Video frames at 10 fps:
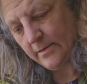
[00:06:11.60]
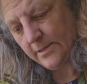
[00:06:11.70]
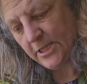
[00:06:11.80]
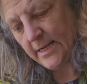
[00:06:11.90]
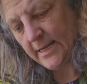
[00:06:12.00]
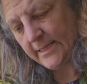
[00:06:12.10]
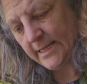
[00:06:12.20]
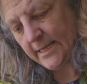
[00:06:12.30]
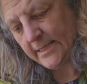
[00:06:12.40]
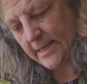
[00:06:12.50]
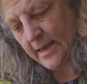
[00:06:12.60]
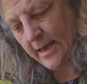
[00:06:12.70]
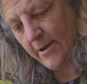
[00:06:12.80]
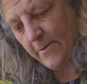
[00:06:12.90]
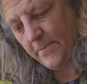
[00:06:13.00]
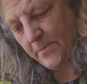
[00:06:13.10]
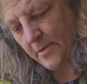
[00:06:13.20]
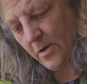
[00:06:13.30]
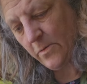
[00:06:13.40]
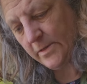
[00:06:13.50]
gently teasing it out,
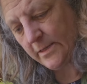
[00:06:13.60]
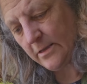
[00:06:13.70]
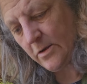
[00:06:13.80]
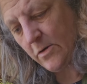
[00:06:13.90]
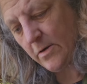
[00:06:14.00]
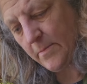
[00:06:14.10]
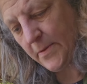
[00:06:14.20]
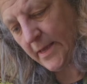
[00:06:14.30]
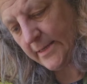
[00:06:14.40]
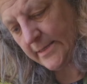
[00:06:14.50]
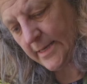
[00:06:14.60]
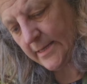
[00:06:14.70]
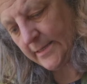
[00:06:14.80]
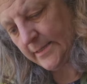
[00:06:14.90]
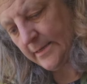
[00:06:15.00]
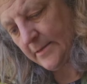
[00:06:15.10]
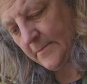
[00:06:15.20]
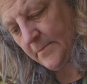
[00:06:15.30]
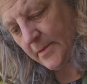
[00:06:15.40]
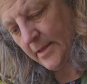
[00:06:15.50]
holding the long pieces.
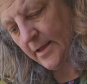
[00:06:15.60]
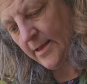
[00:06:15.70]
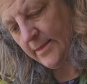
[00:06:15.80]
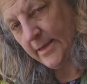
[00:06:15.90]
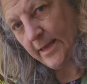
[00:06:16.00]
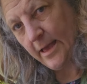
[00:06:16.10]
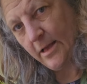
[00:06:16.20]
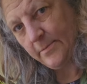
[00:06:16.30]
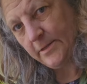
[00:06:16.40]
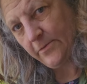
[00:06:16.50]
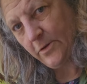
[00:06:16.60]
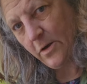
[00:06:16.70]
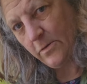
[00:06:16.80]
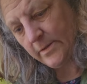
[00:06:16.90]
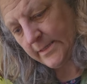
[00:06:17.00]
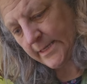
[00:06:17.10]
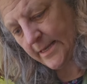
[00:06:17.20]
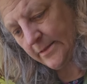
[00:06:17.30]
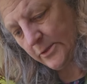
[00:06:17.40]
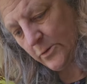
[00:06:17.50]
I think it helps if you hold the
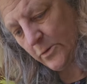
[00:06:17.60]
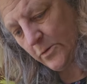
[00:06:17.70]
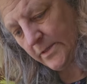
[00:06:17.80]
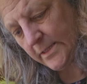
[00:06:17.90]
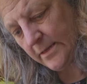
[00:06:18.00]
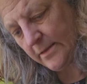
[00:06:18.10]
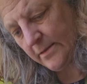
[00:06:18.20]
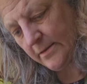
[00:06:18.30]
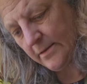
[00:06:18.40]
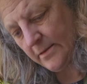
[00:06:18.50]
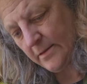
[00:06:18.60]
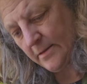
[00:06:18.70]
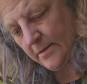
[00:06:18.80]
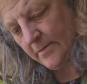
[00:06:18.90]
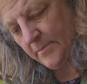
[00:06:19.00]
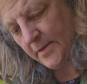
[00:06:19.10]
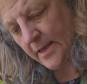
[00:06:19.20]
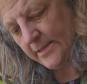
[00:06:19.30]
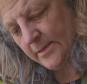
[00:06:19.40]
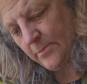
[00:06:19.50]
skin taut.
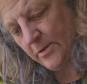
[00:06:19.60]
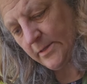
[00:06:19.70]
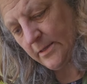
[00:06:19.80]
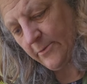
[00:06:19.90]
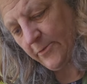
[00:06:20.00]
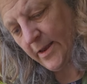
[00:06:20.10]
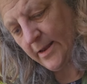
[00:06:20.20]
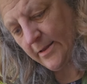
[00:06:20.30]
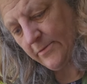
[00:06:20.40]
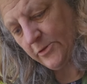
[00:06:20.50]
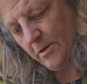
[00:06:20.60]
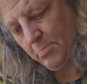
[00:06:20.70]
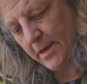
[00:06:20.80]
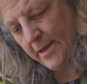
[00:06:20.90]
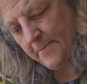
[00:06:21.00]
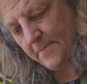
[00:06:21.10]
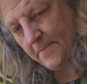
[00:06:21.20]
Gets them used to the feeling of stripping.